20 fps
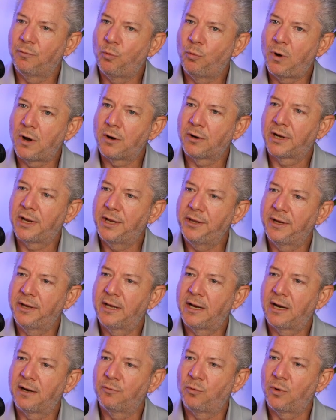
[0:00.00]
water can
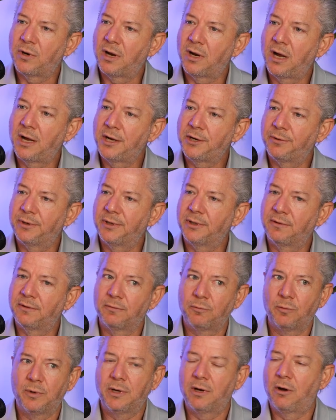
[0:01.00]
you get out of one
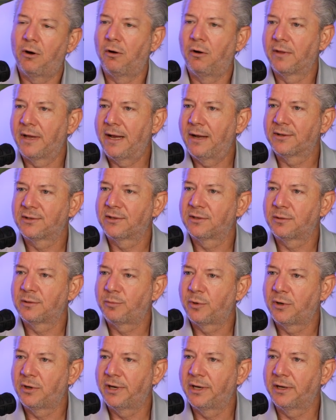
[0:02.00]
hydrant when all the
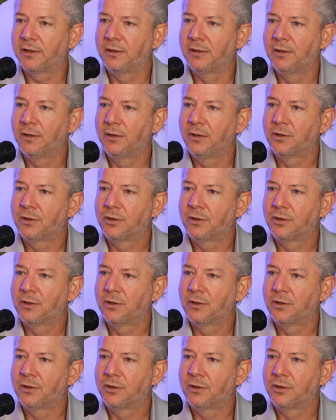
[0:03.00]
houses are burning?